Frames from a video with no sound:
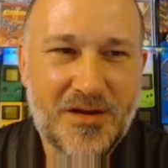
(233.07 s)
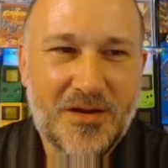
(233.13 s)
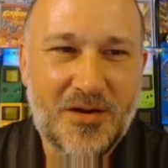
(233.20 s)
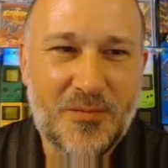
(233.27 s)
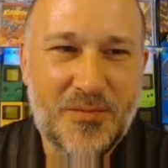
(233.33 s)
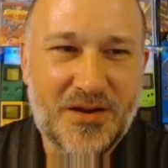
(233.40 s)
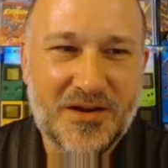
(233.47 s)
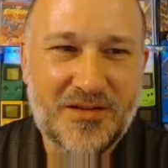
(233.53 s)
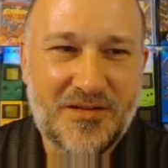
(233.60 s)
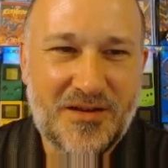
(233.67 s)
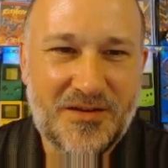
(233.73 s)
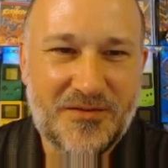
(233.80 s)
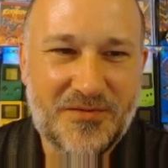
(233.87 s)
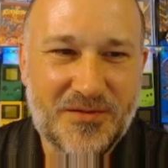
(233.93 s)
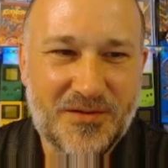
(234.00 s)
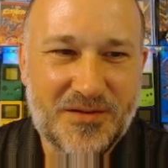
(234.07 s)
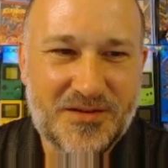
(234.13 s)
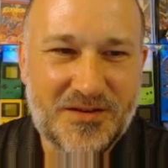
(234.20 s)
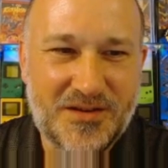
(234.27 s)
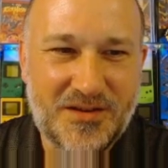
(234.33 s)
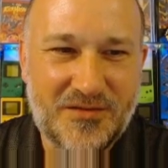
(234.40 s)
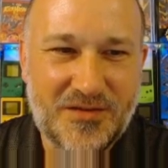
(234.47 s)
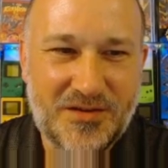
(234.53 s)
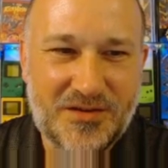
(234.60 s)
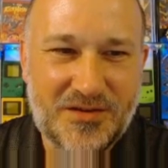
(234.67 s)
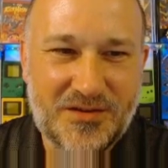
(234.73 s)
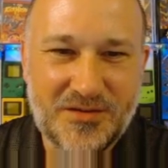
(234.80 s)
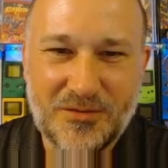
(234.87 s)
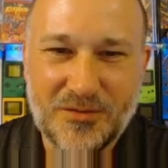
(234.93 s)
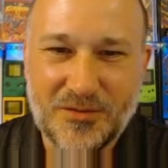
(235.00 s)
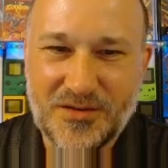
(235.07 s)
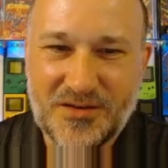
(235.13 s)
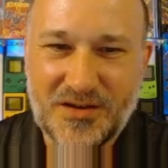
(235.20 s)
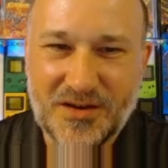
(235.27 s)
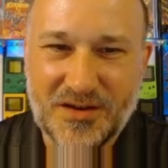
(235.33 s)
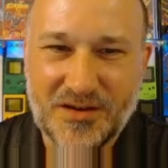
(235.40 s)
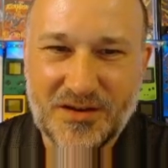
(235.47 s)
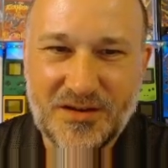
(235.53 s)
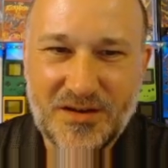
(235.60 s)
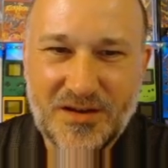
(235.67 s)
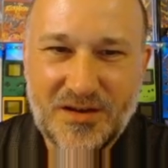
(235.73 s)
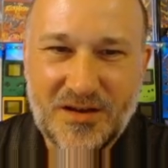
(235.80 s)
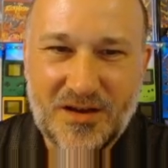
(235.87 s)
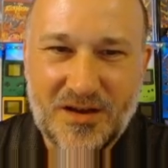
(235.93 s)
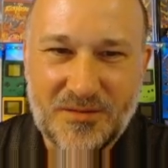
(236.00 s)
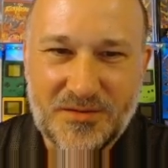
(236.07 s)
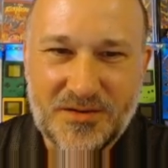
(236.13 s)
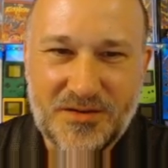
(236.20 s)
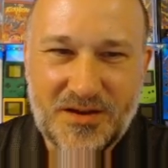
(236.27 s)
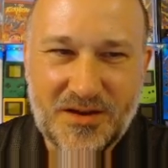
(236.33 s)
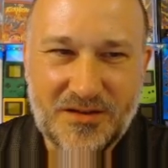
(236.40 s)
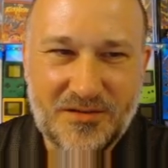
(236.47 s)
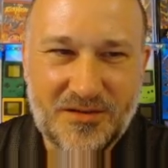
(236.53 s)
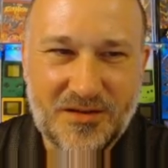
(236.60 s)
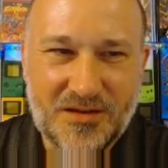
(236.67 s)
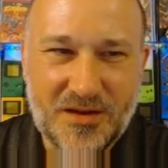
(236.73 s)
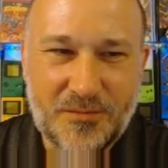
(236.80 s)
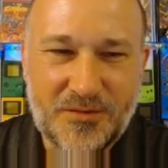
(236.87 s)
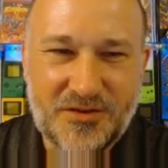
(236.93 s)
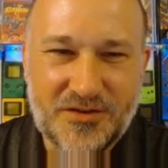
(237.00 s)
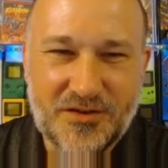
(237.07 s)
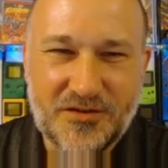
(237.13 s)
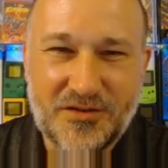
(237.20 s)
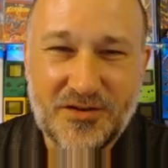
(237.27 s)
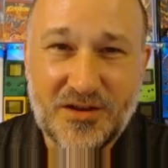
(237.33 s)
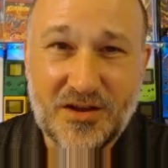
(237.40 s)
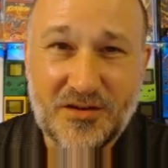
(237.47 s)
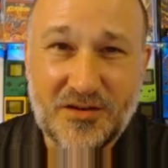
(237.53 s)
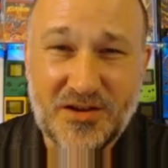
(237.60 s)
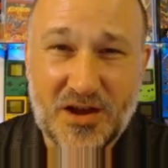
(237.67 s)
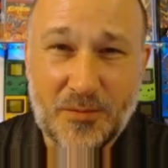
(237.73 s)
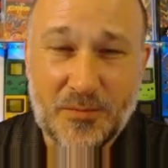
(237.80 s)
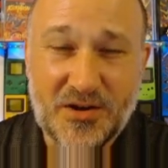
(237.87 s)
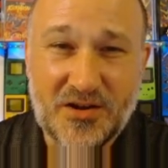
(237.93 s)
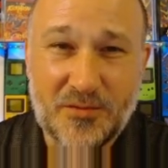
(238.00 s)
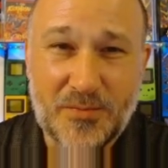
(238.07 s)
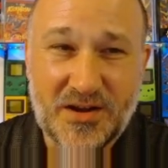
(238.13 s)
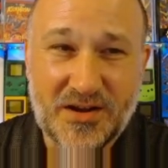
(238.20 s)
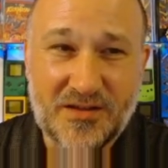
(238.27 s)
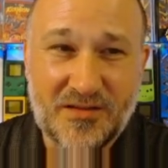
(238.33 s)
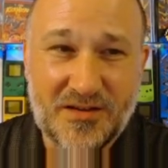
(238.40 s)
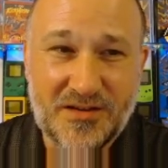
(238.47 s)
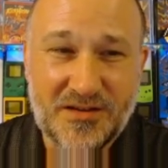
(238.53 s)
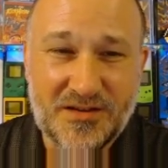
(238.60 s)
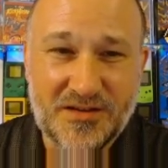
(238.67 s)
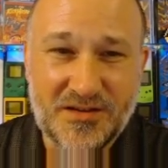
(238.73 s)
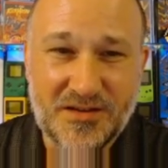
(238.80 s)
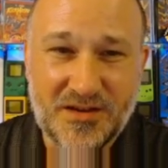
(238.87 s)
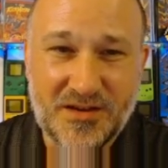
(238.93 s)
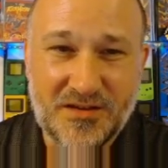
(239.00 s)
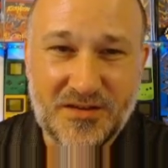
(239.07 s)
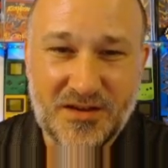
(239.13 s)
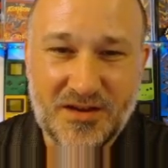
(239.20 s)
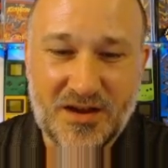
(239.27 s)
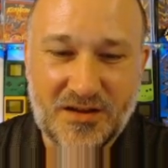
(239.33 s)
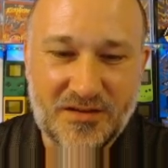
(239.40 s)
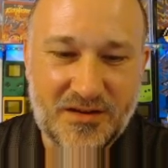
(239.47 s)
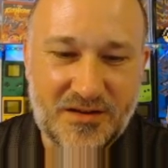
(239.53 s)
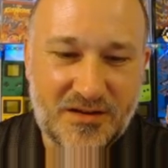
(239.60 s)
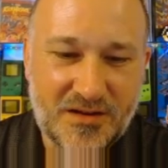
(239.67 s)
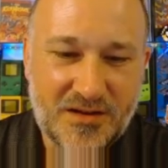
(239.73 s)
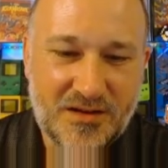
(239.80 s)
Omediclon first and EV Suit Gorn second. So take a look. I mean, just to show you how dominant Omediclon is in the Gauntlet.